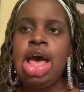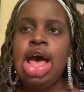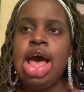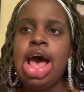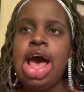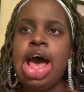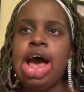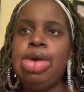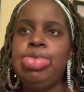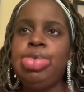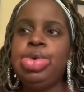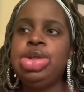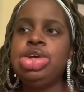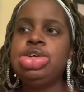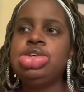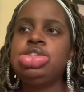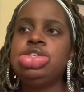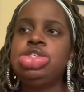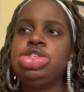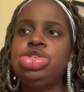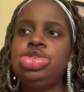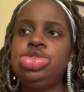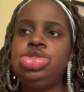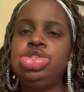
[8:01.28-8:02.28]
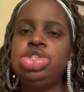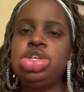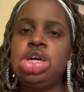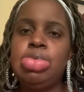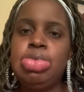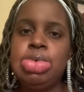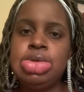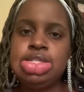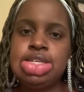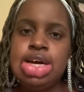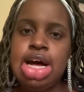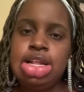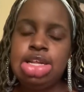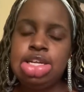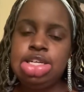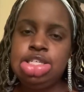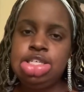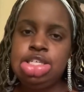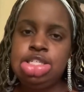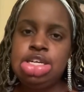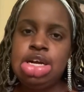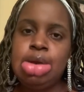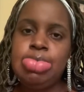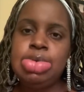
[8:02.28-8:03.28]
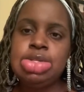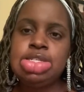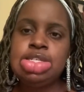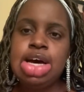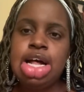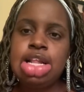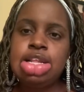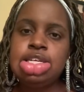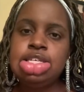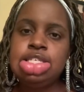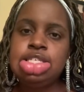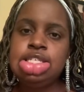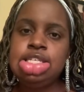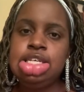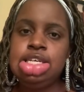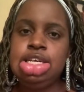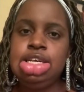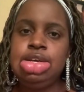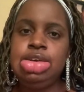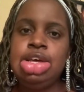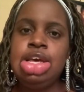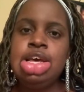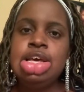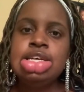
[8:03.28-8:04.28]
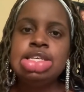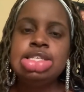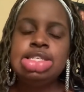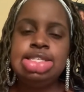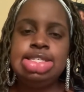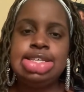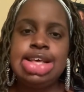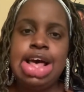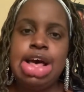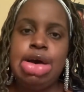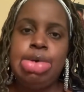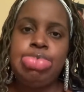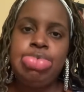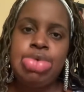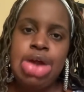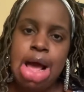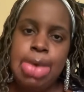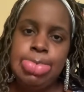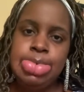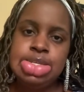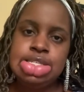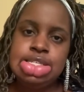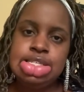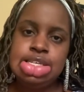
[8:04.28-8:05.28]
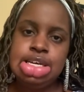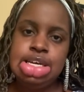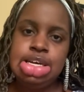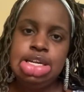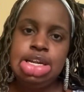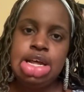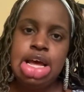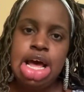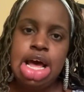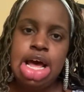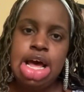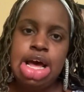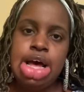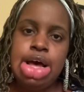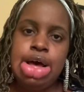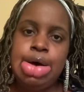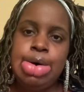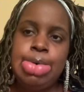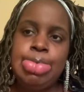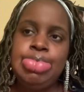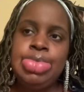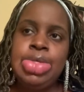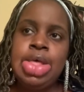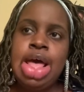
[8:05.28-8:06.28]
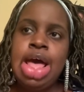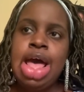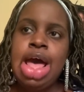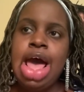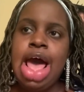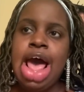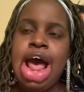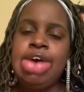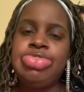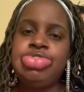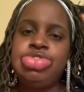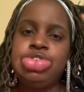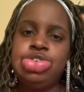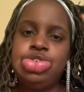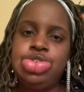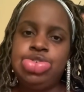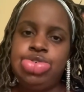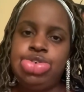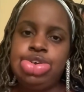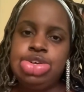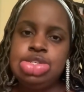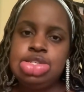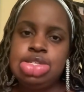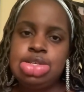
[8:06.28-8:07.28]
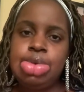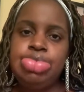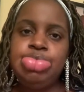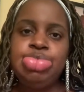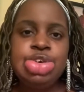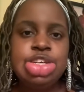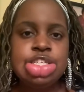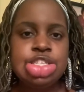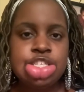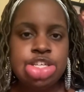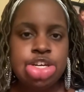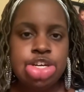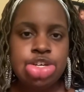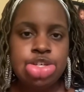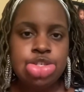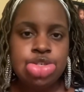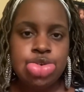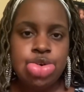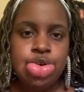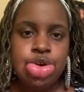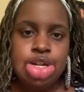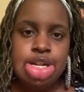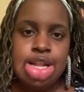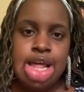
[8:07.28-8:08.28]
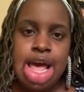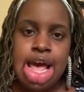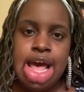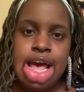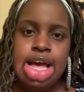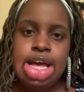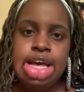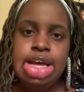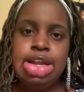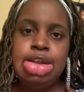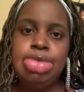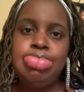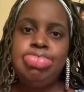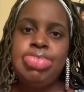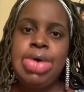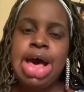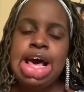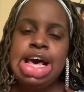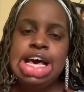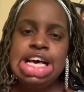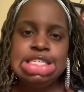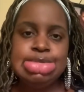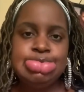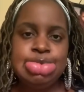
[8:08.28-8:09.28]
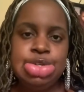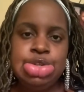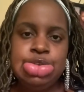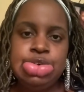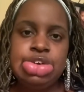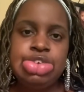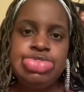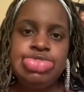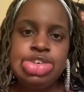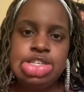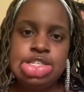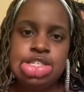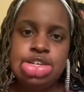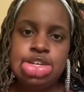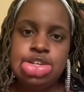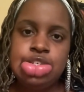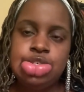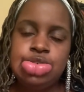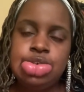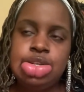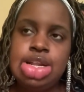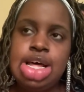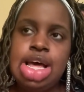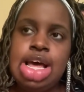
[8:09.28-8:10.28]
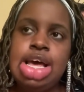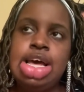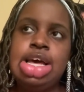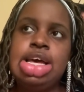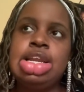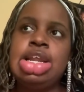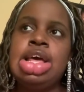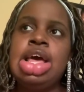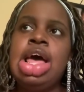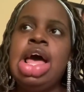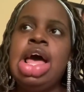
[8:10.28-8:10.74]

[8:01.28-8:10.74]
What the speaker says: I went into dermatology. Dermatology sound promising. After doing some research online, my husband doing research online,